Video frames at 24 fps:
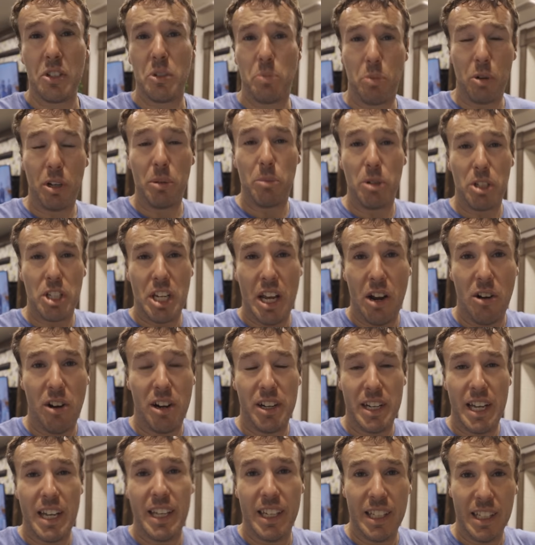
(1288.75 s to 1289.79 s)
this is pretty much how
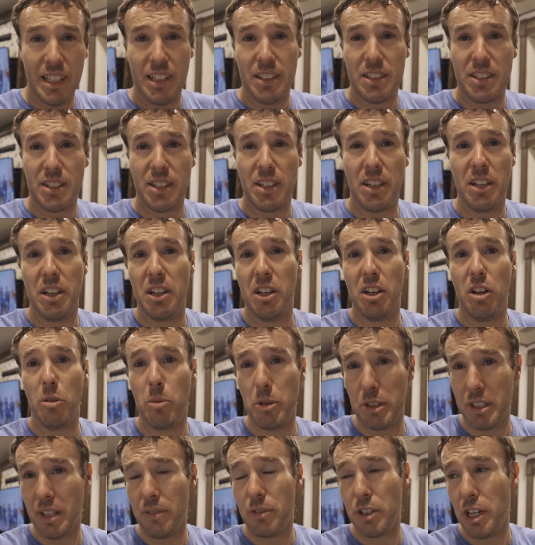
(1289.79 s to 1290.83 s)
our day ends
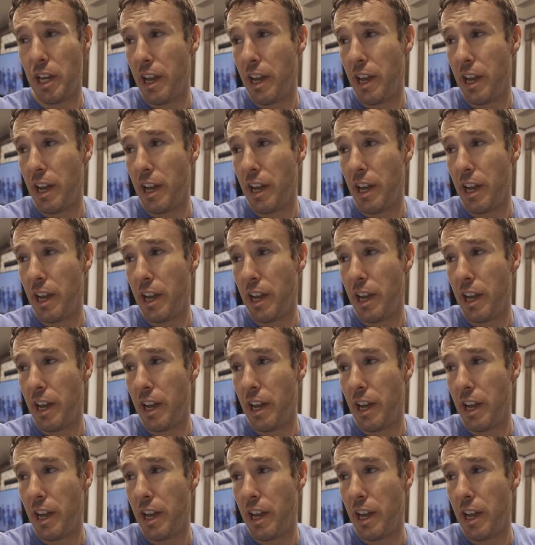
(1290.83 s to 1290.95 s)
almost every